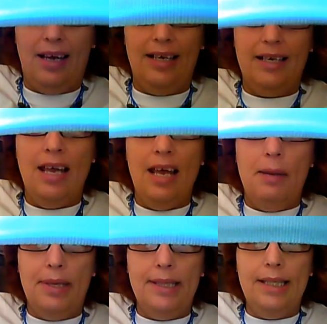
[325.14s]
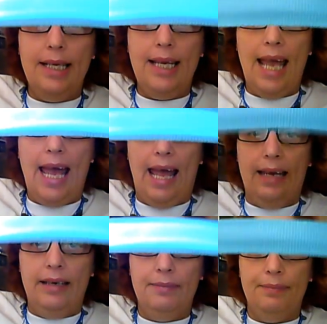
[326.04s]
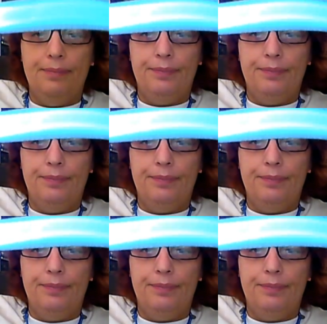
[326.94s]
night. Press it again.